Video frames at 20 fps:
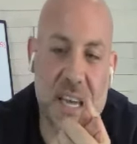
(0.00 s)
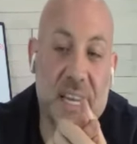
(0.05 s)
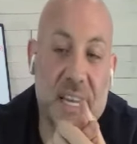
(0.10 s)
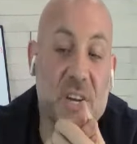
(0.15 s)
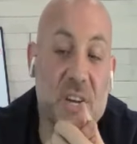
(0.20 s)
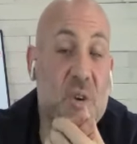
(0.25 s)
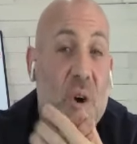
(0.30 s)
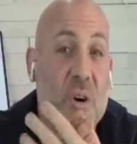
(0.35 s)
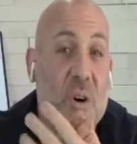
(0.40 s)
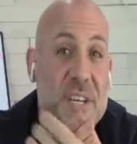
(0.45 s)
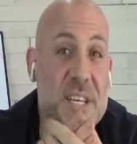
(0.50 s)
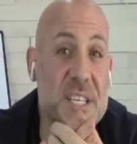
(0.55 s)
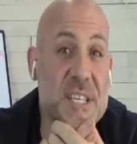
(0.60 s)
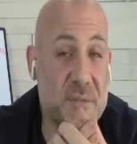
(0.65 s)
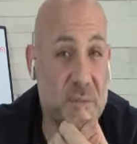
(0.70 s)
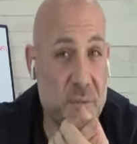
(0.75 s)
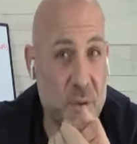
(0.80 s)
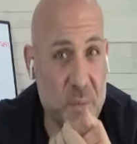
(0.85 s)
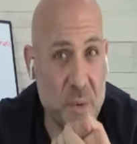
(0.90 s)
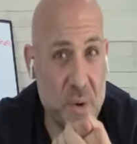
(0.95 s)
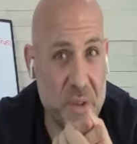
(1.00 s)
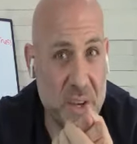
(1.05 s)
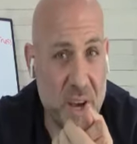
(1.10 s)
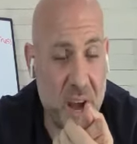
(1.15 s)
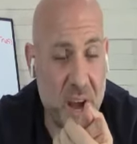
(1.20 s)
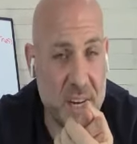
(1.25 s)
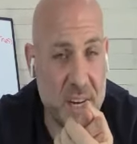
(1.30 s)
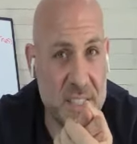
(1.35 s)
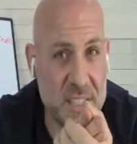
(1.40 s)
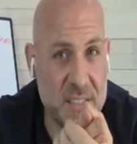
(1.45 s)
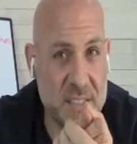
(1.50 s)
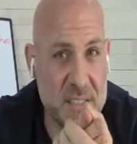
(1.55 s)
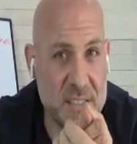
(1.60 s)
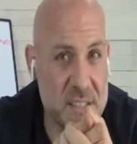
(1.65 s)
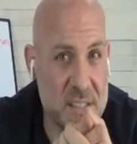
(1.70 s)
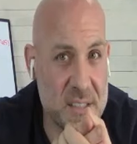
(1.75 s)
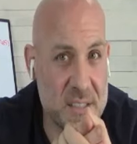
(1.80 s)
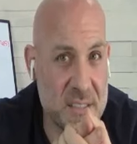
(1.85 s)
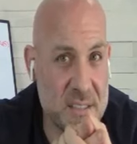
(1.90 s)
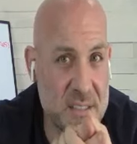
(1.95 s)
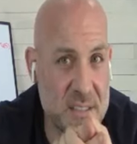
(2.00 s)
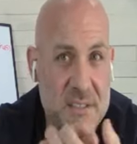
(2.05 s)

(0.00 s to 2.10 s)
and Negronis and vermouth cocktails.